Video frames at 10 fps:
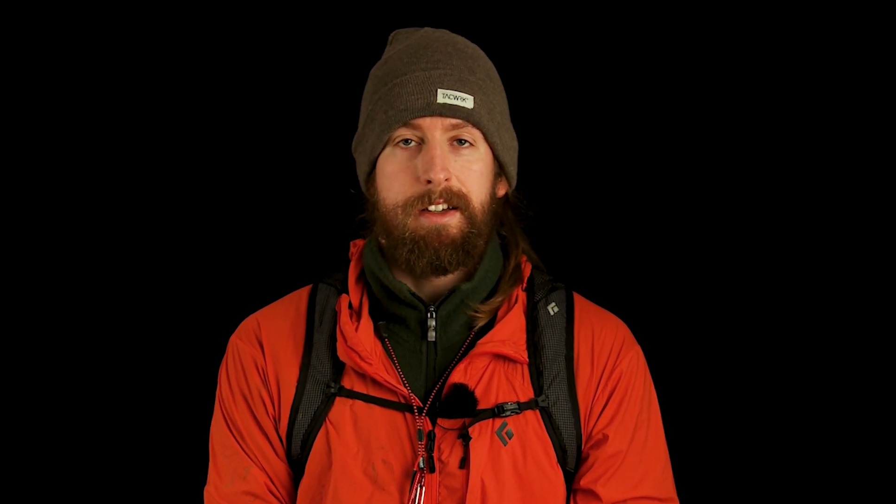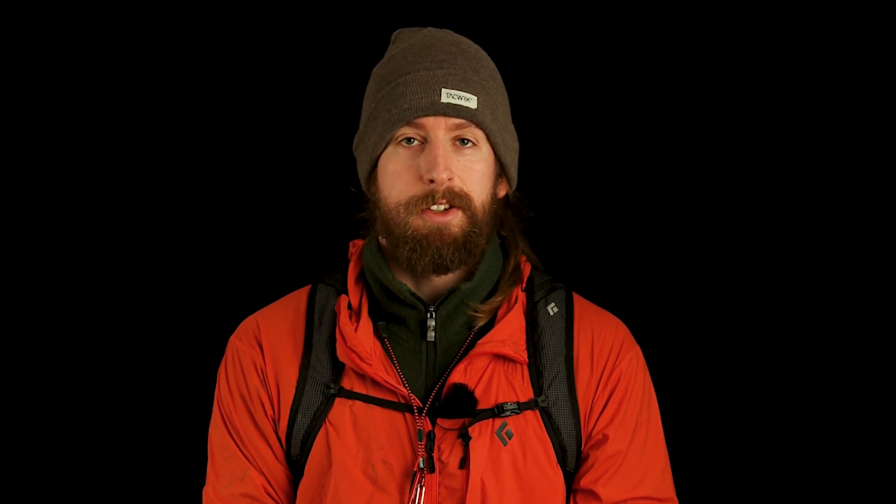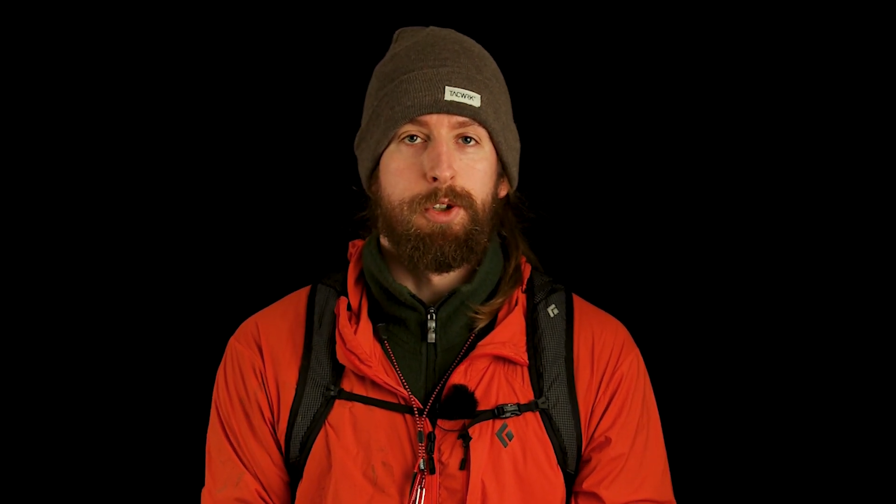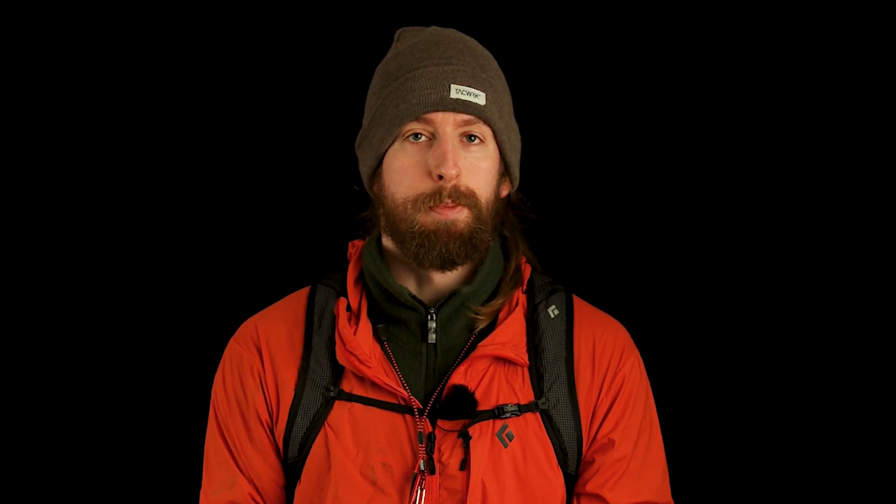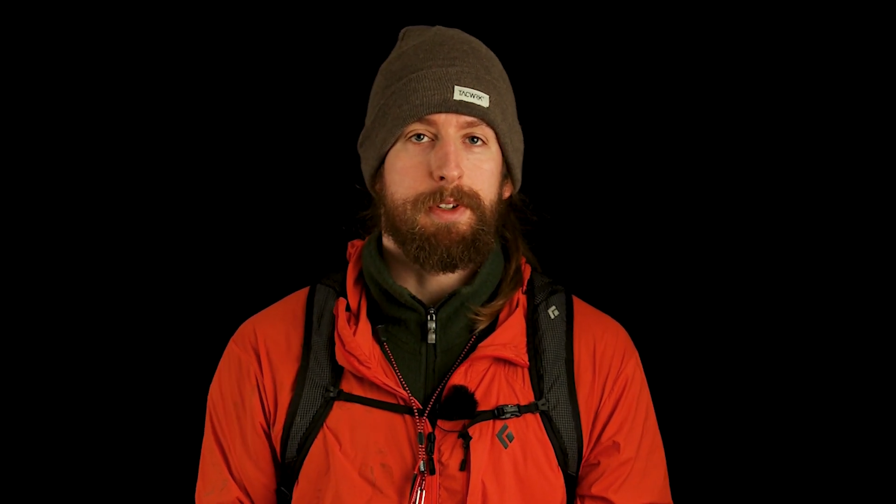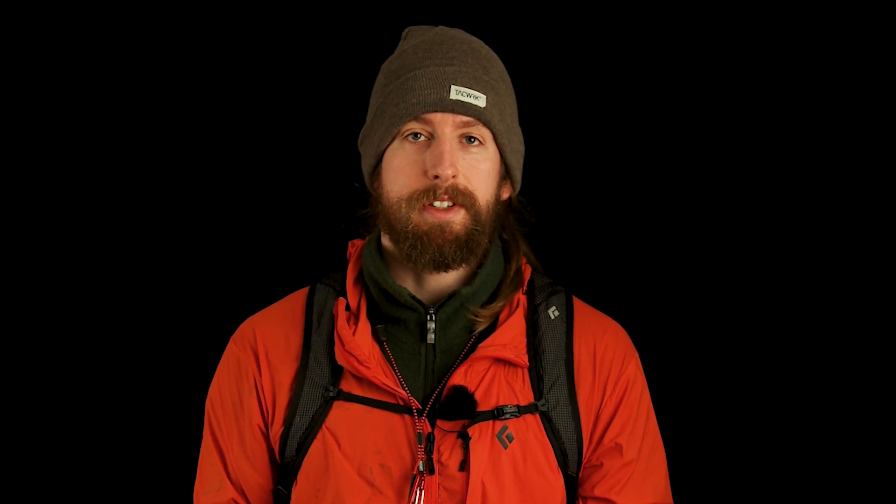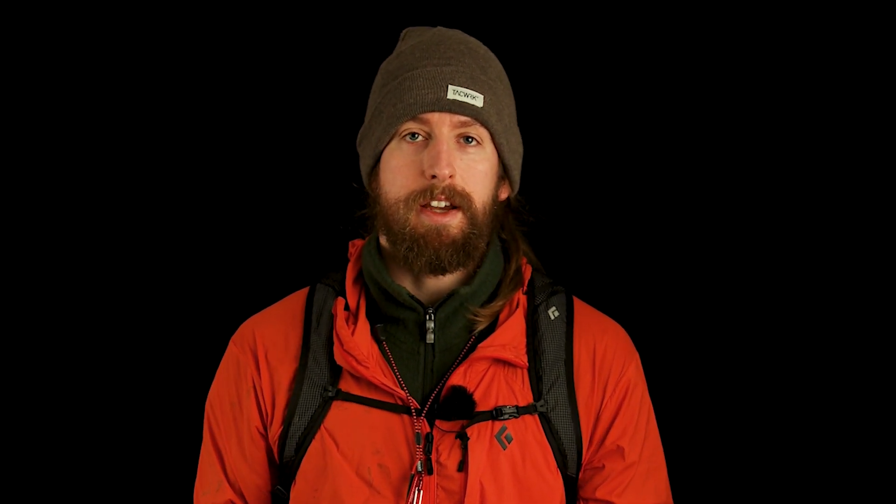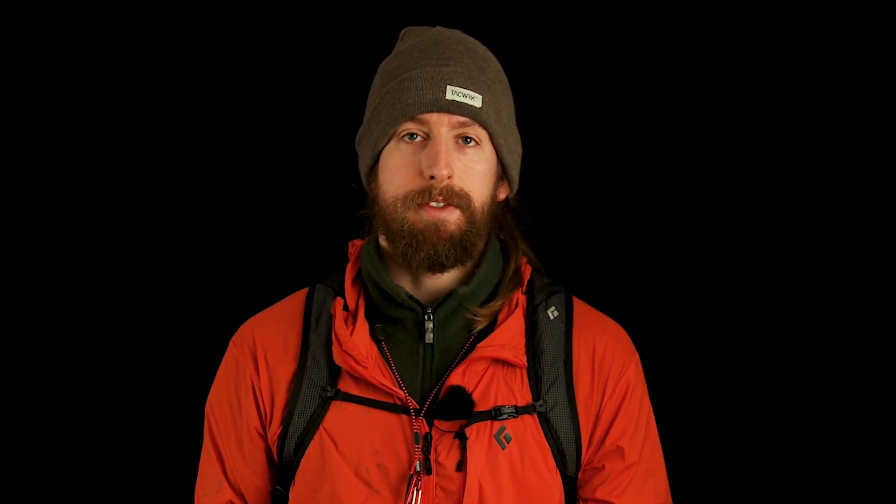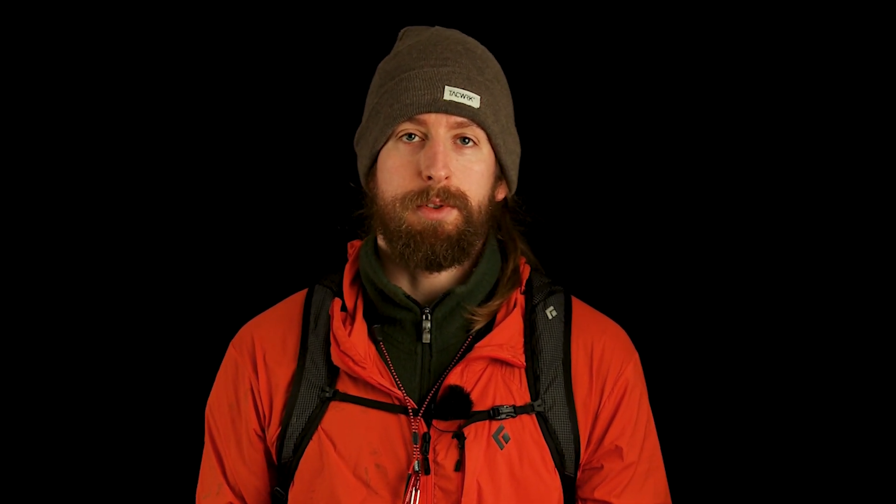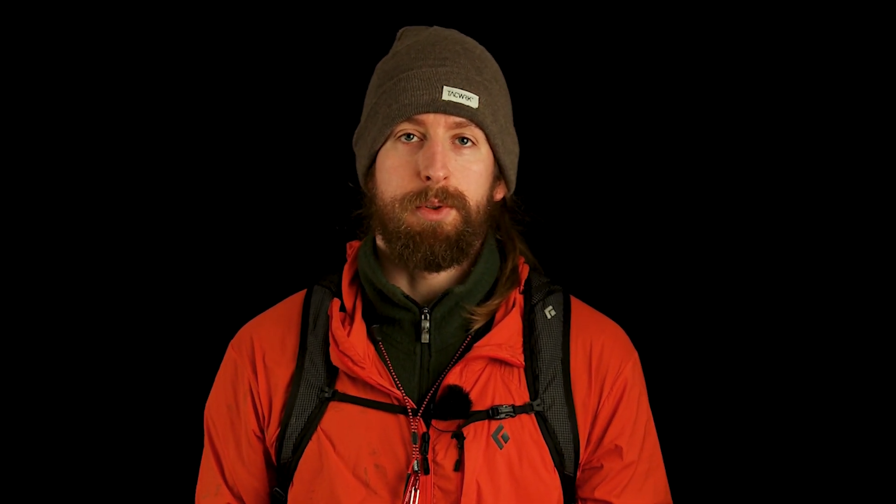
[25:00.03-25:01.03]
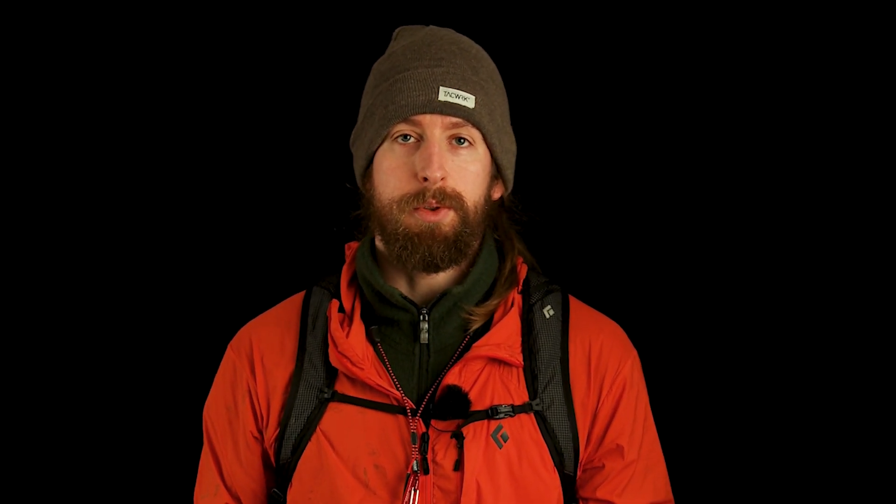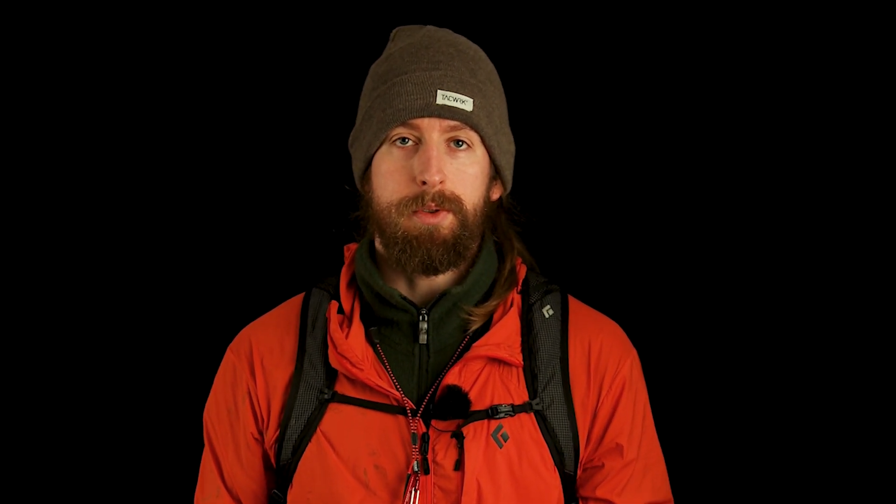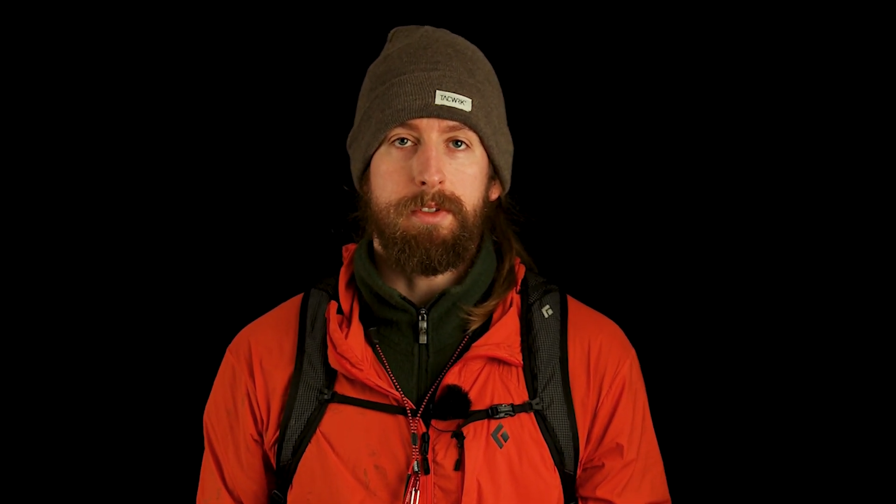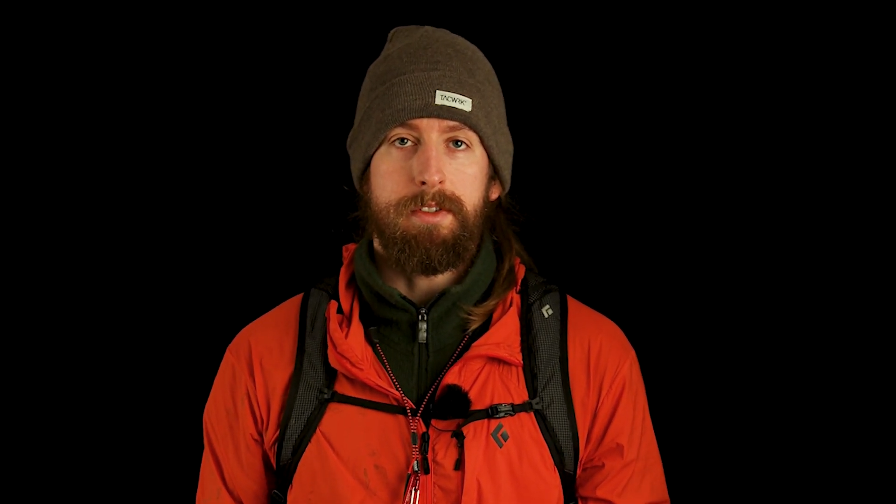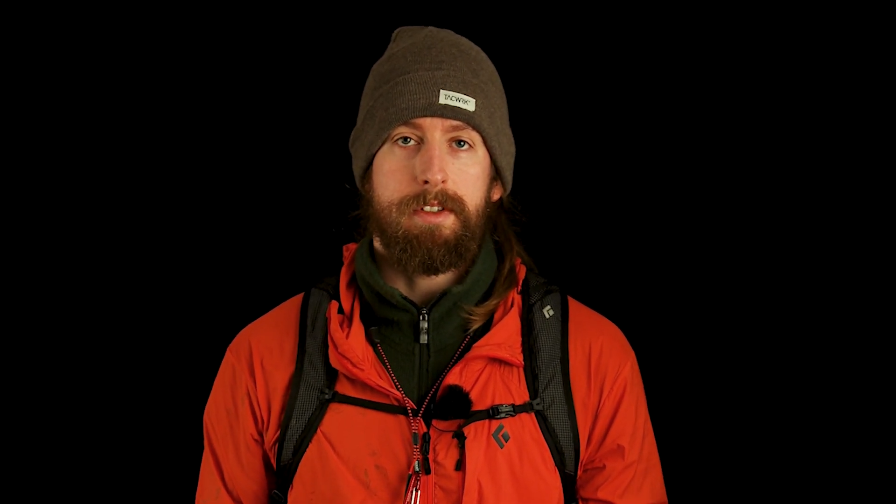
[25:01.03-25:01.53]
super safe to do.